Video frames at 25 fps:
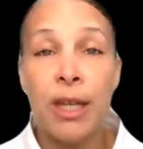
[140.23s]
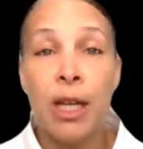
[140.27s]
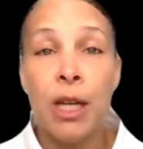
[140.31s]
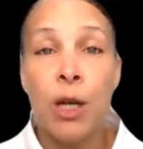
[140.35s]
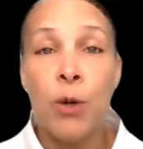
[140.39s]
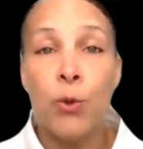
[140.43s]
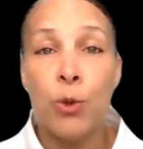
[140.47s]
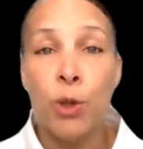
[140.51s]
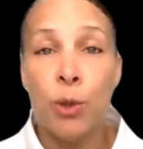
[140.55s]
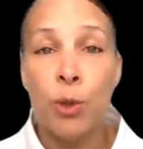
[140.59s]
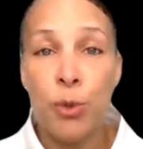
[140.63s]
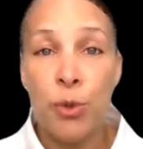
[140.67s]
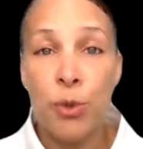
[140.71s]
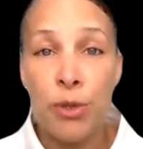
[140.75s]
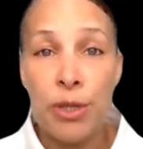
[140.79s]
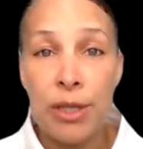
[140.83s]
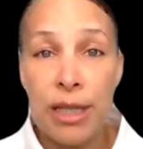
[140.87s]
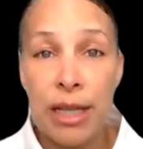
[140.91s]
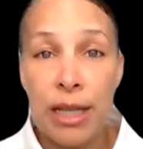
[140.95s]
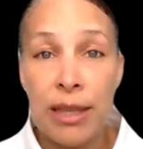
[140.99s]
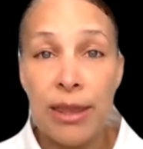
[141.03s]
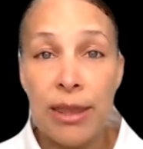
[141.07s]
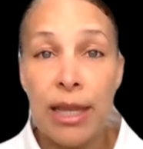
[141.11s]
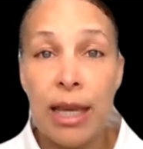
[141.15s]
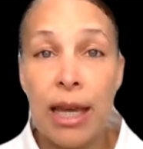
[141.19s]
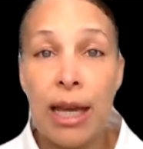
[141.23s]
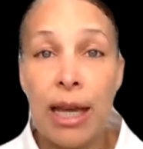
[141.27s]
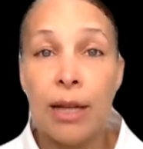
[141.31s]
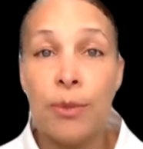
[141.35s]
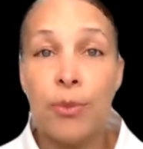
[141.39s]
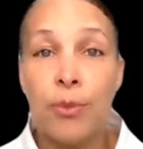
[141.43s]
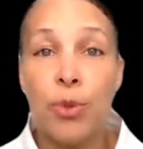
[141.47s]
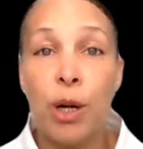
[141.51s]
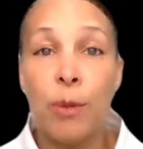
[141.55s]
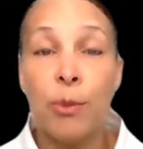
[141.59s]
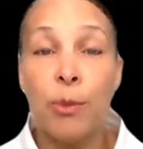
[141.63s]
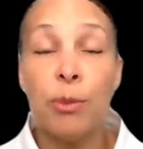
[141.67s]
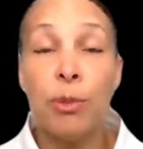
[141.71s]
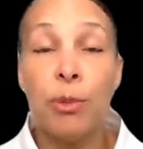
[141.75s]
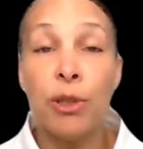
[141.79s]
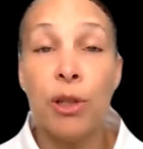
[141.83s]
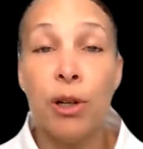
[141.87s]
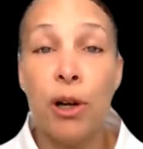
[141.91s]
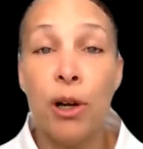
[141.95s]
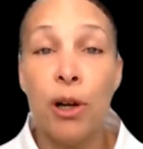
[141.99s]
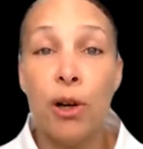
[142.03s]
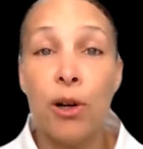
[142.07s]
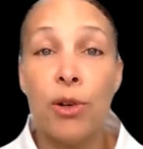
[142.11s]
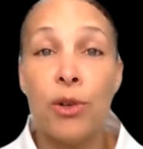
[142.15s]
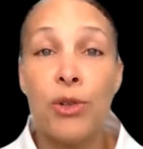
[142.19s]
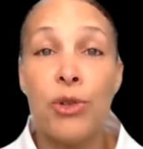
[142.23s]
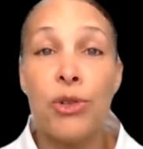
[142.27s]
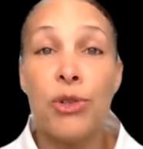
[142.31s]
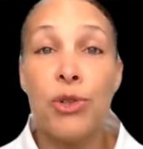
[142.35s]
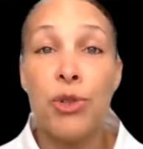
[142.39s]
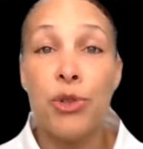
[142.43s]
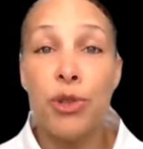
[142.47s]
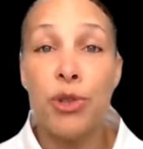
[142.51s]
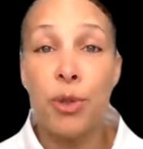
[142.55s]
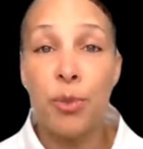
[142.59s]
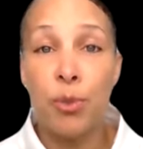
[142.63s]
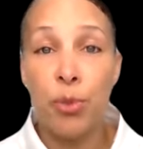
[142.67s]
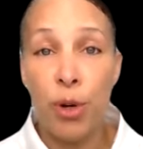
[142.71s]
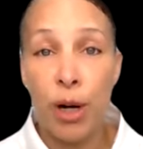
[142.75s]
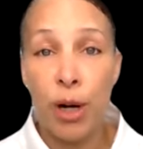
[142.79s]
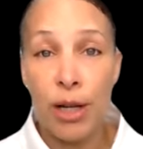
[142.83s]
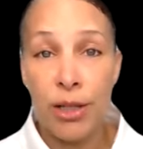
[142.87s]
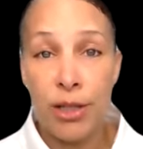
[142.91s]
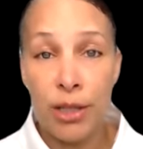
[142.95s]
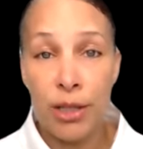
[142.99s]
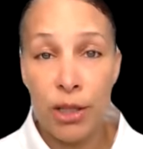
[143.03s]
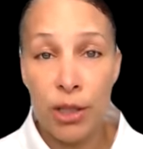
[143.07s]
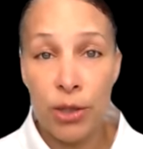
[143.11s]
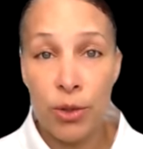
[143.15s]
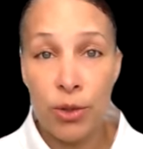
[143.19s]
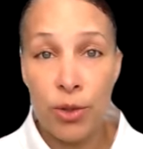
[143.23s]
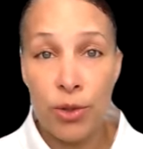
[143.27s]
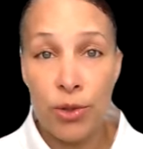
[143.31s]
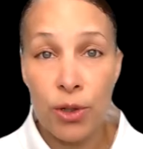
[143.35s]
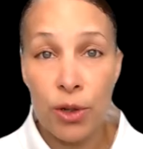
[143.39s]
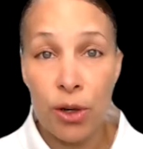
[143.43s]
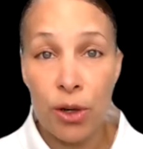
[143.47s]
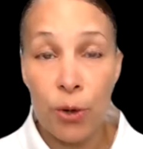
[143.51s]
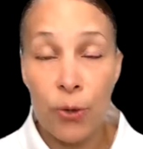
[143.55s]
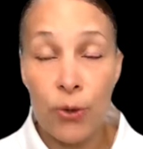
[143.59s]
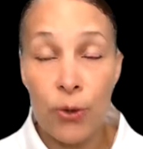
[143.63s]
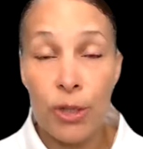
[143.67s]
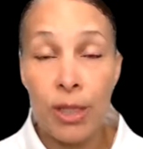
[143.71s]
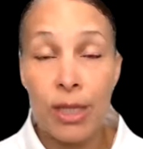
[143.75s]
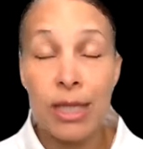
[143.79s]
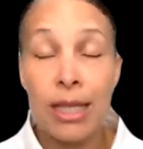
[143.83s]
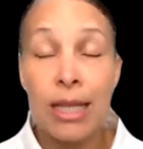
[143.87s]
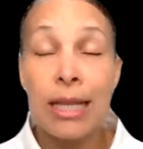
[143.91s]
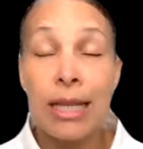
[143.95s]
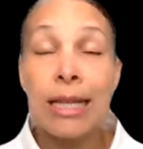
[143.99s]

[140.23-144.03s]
We'll present that probable cause to the prosecutor's office.